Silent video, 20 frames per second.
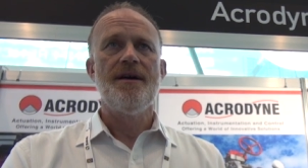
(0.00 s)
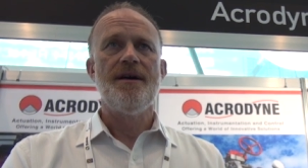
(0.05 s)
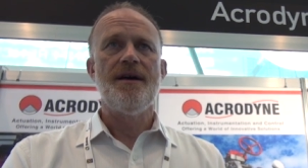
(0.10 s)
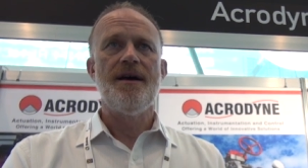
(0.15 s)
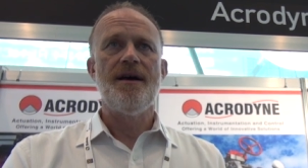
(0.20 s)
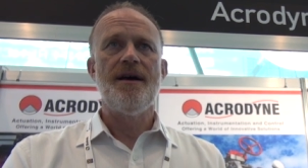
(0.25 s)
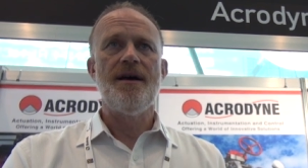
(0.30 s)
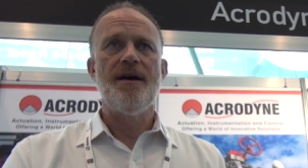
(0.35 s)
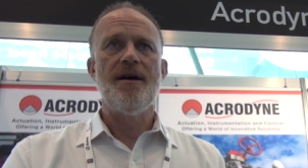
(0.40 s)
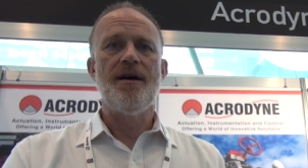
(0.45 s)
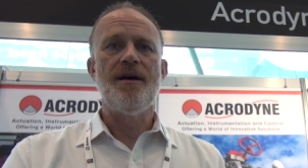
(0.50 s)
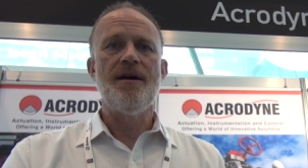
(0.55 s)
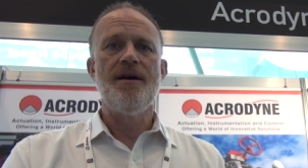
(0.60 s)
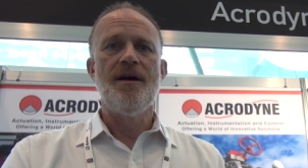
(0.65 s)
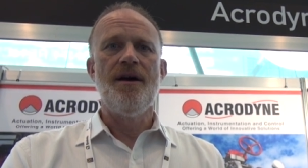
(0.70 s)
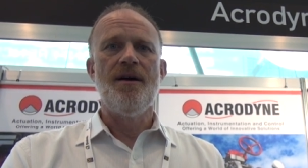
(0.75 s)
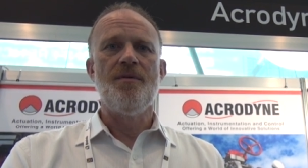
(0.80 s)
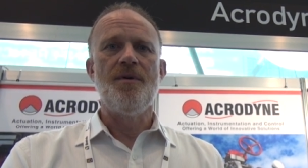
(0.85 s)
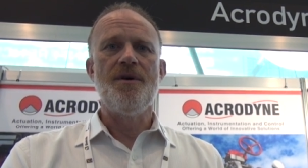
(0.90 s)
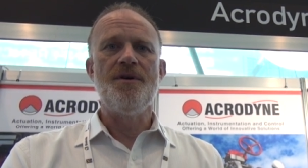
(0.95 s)

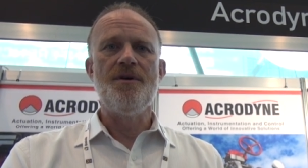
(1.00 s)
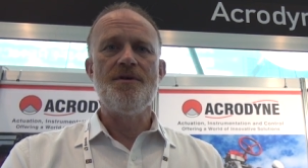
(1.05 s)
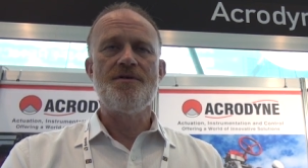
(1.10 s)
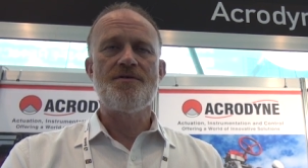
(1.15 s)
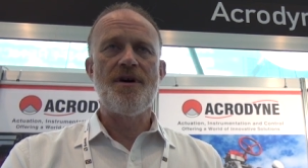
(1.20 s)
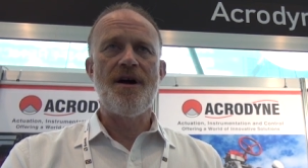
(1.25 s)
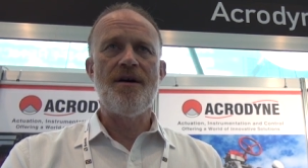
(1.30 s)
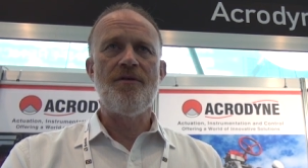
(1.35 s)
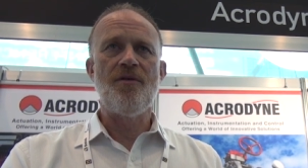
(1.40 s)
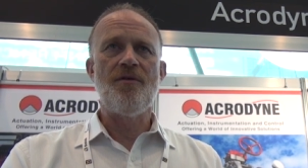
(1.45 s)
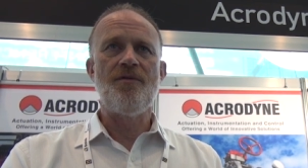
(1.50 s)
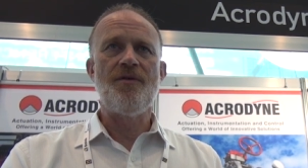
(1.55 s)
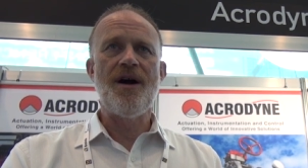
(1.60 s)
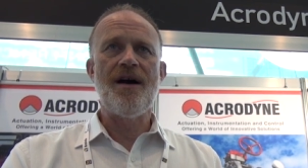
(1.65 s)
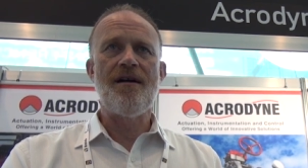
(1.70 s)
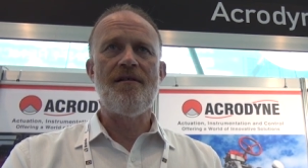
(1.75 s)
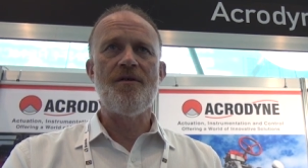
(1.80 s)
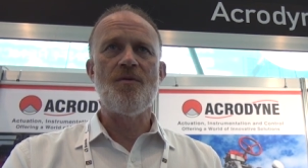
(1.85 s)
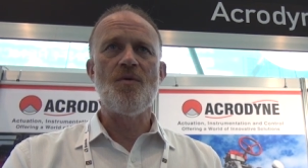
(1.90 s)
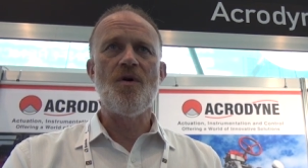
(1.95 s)
Uh, we do travel
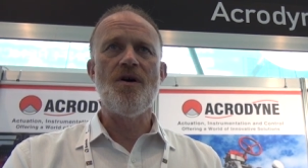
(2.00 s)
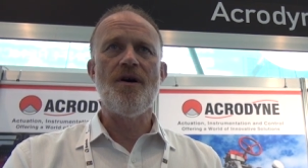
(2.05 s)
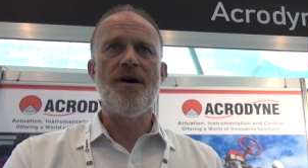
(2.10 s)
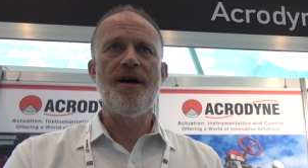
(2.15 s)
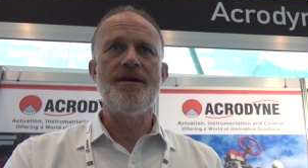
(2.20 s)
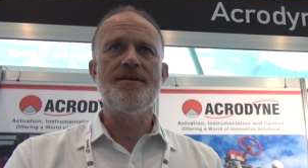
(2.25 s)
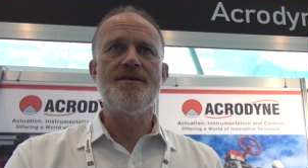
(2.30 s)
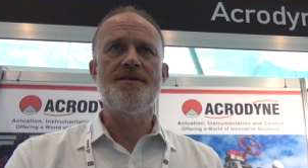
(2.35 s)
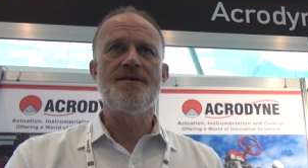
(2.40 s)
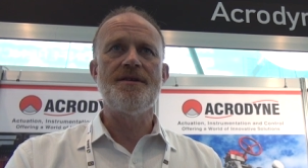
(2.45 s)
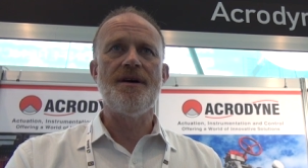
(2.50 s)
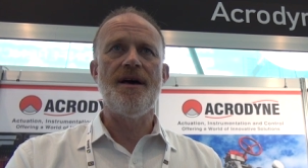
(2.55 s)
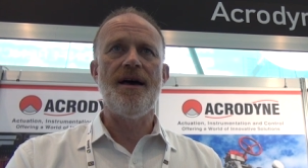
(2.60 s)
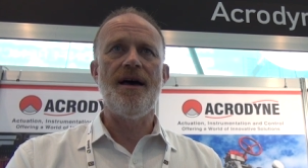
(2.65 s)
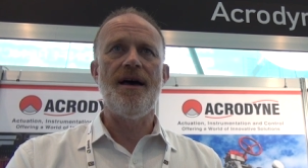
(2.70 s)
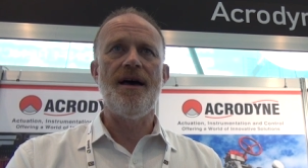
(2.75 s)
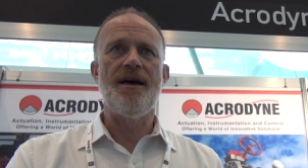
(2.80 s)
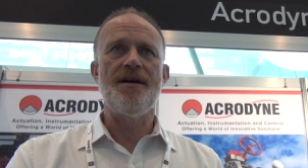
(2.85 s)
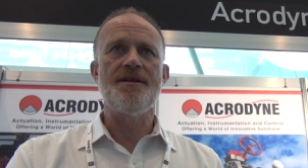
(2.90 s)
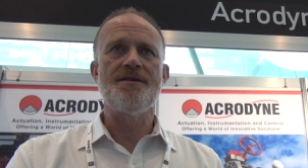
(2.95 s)
far and wide
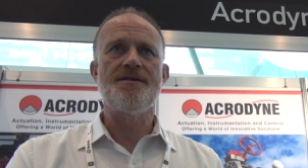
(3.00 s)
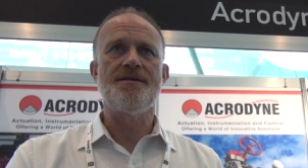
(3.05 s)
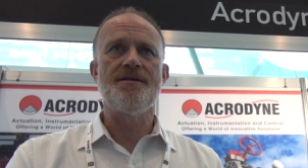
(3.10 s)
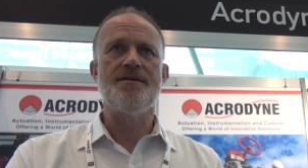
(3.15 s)
uh,